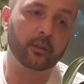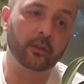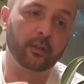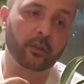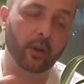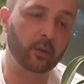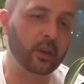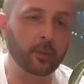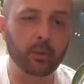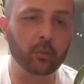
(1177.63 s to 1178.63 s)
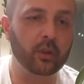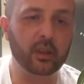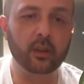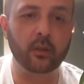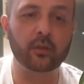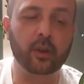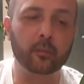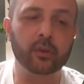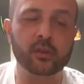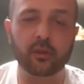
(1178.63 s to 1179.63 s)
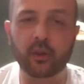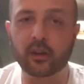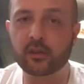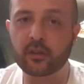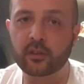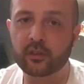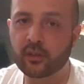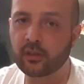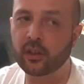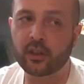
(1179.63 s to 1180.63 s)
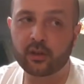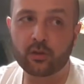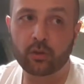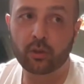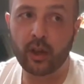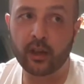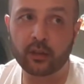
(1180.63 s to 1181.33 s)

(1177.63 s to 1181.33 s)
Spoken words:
So keeping within those temperature ranges is just going to ensure that